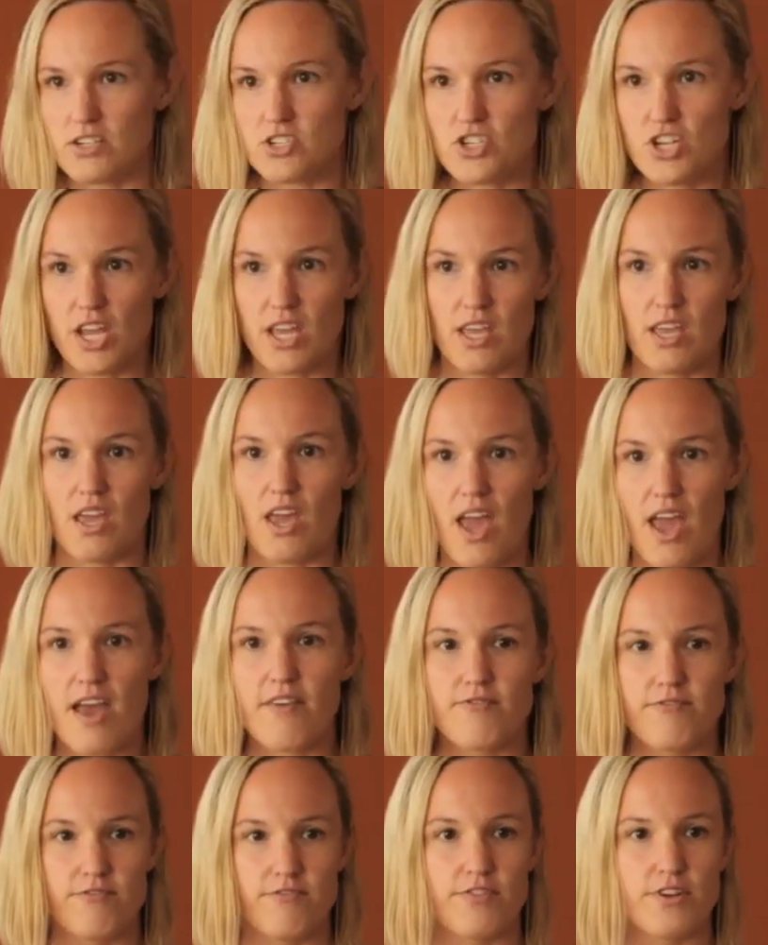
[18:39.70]
of checking
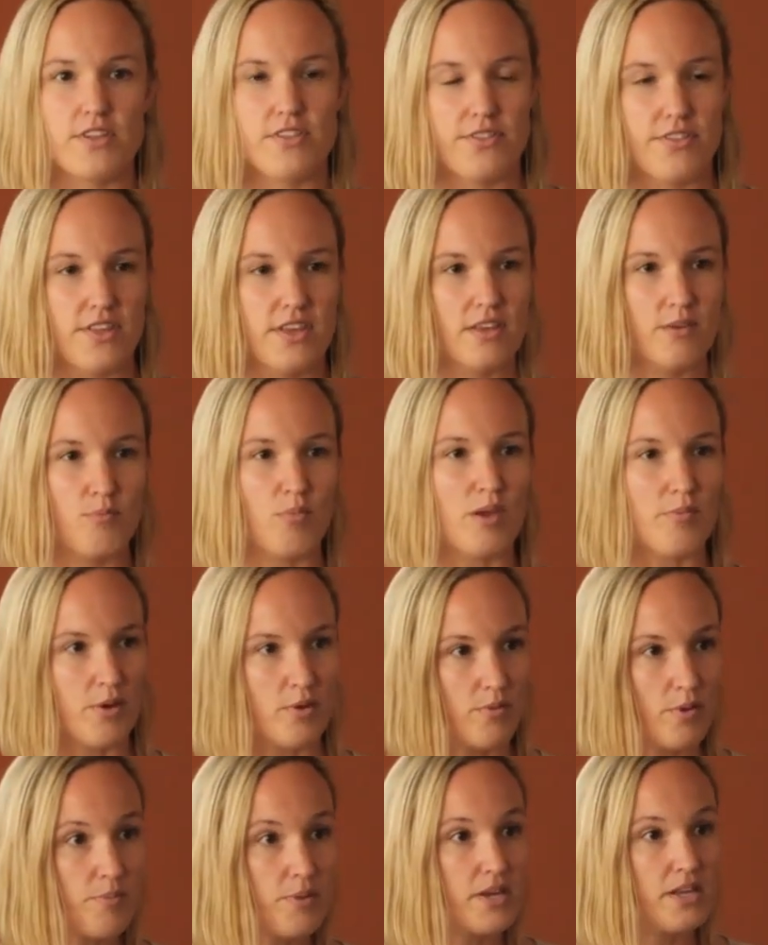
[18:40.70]
everything, maybe
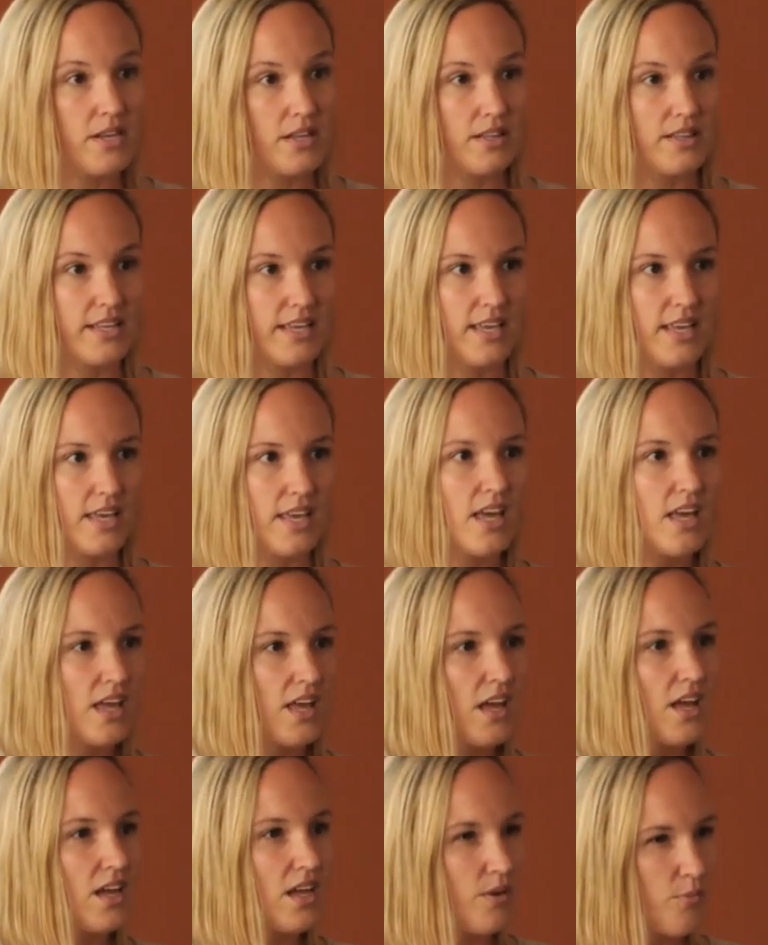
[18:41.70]
repeatedly,
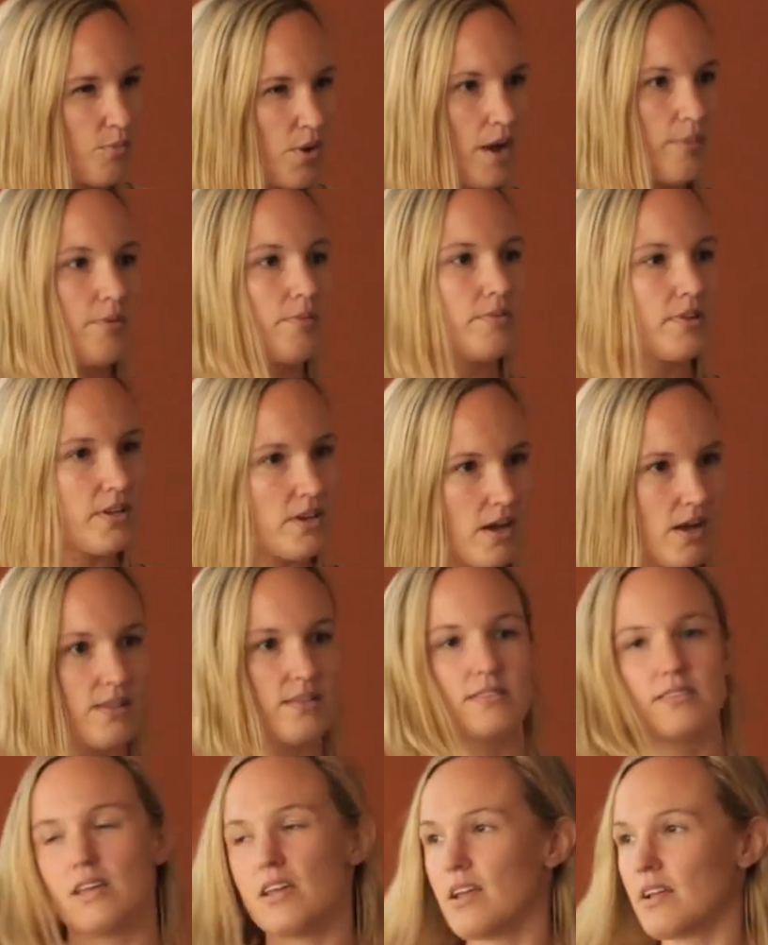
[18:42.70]
probably
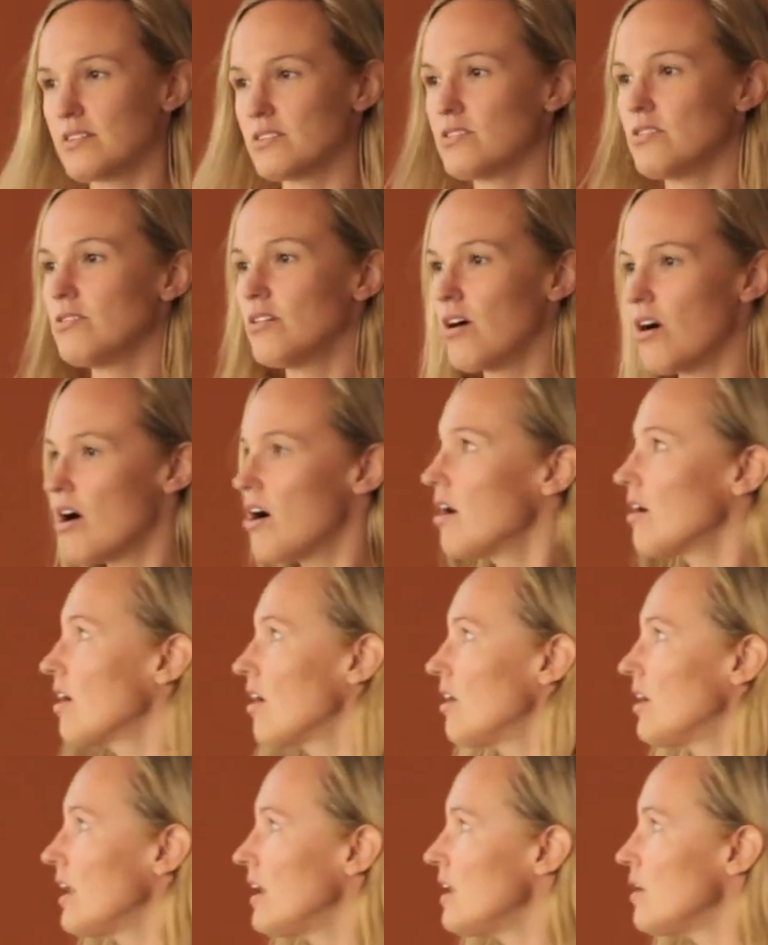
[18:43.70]
not staying too long
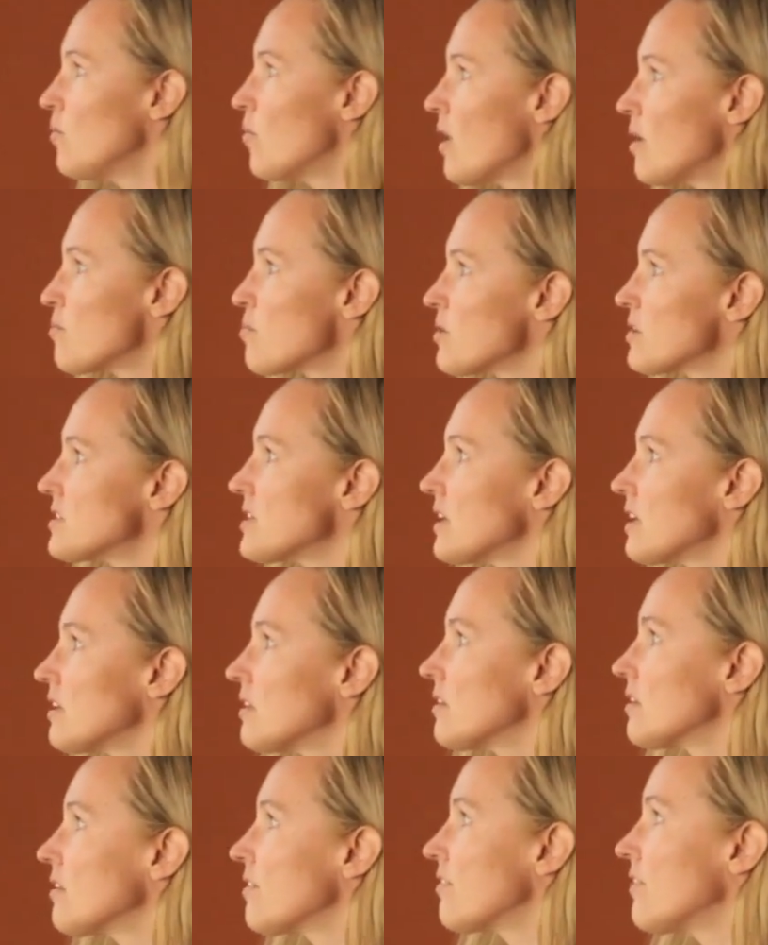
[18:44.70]
on any one
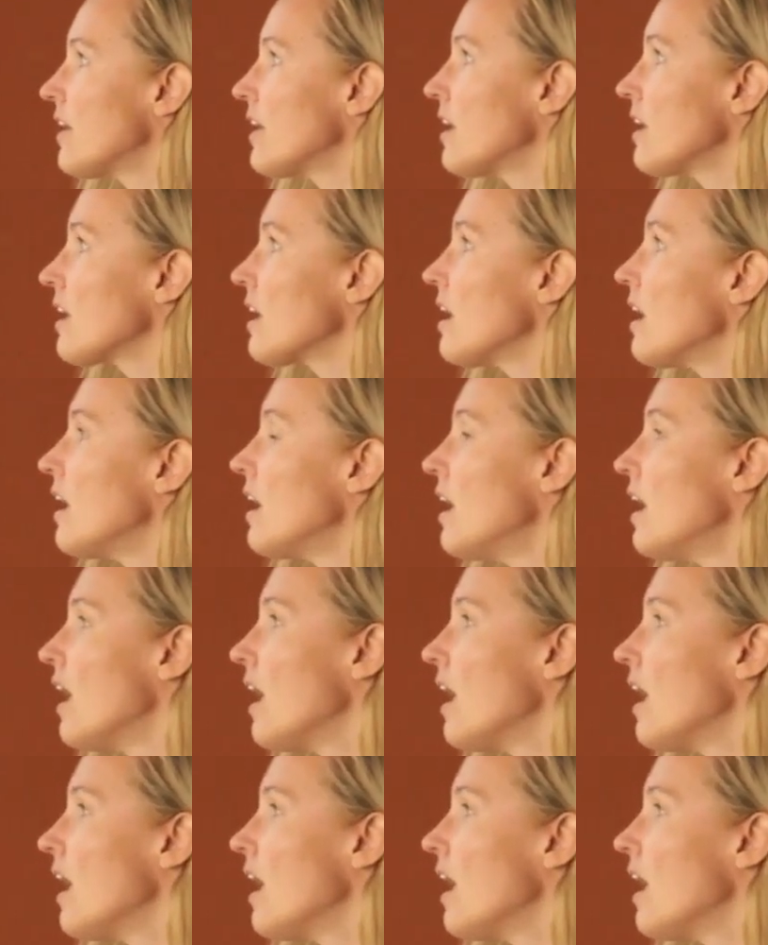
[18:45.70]
particular thing.